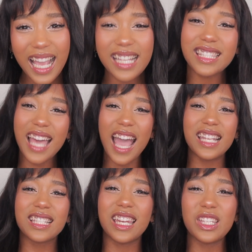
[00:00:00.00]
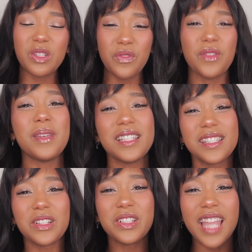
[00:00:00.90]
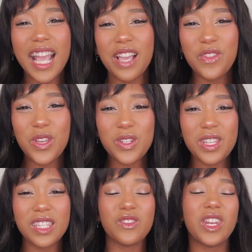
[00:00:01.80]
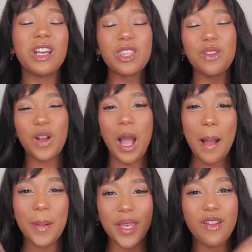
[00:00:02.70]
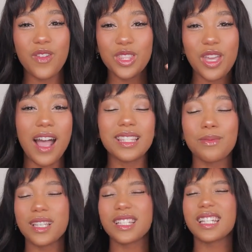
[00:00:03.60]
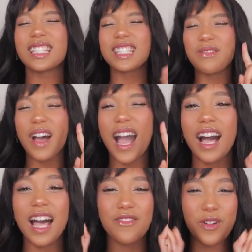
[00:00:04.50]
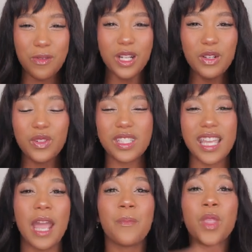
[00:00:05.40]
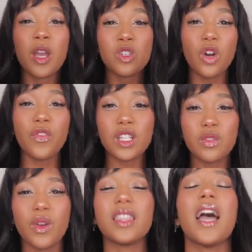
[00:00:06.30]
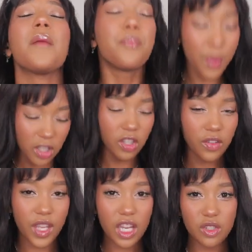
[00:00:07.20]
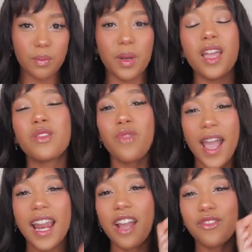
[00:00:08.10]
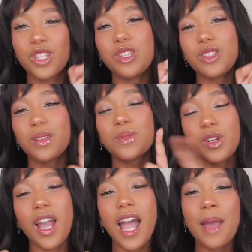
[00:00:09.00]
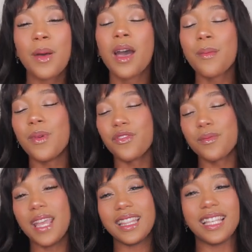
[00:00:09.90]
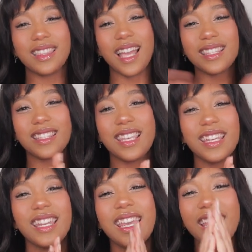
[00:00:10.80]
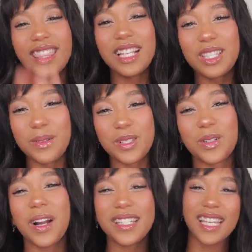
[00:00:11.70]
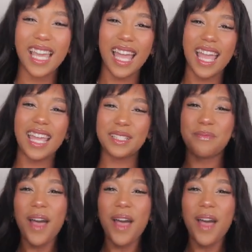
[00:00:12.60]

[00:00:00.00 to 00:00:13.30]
guys, that is gonna do it for me. So like if you enjoyed this video, leave a comment of your thoughts. Make sure to smile. Have a wonderful day. Don't forget to ring that bell notification button right after you subscribe. But for me, I think that's it. Thanks so much for watching, guys.